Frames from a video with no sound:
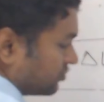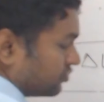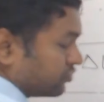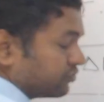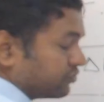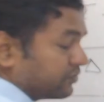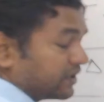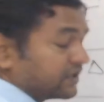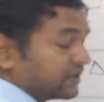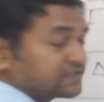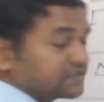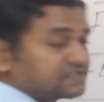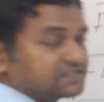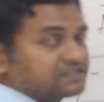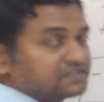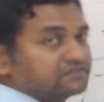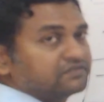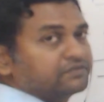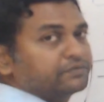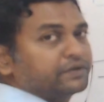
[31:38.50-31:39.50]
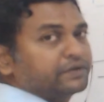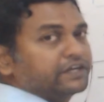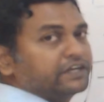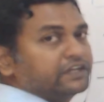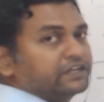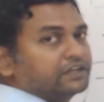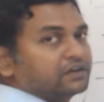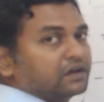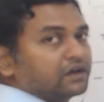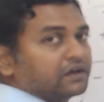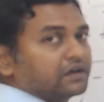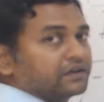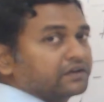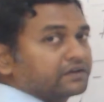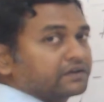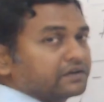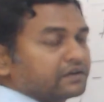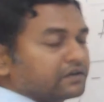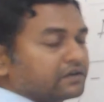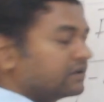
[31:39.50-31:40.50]
to minus dV by dr,
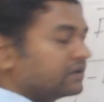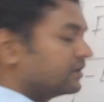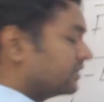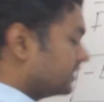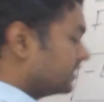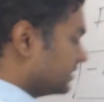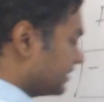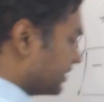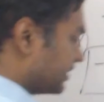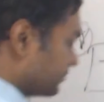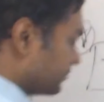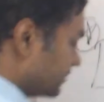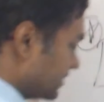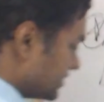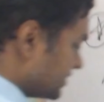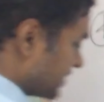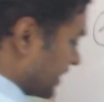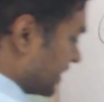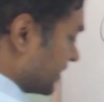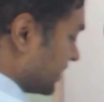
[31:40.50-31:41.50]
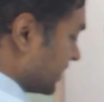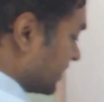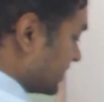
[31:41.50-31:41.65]
that means I can